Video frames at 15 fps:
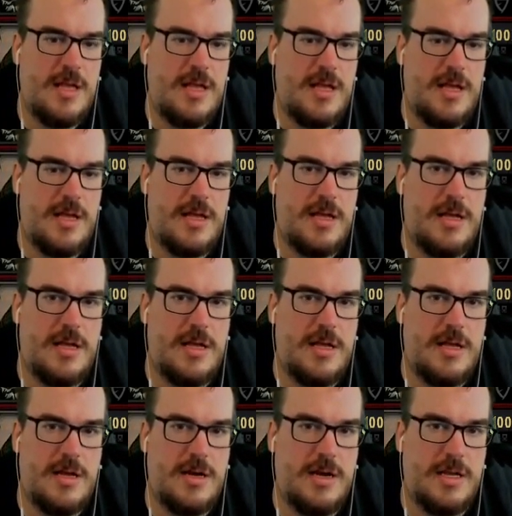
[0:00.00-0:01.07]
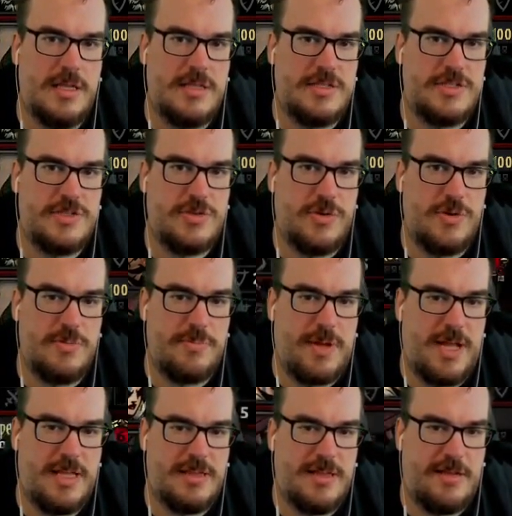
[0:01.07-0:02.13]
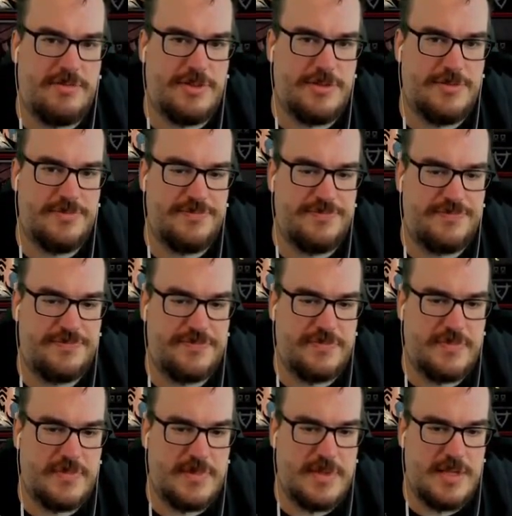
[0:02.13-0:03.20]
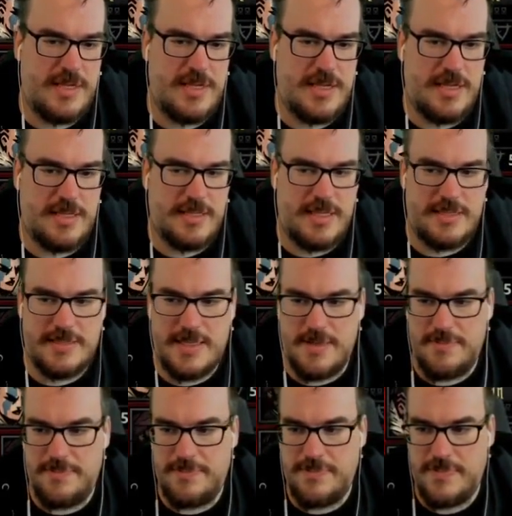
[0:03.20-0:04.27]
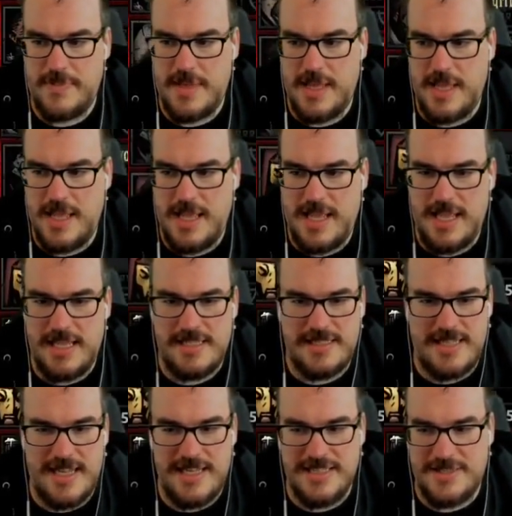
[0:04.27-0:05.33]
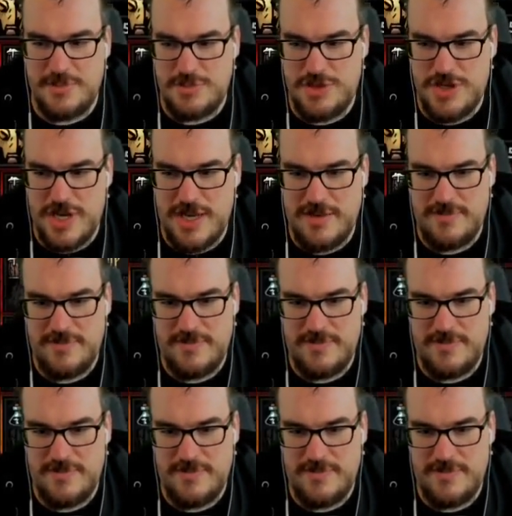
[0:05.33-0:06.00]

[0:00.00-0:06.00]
Uh, all right, let's sort by level. Uh, let's see. He's seen some shit.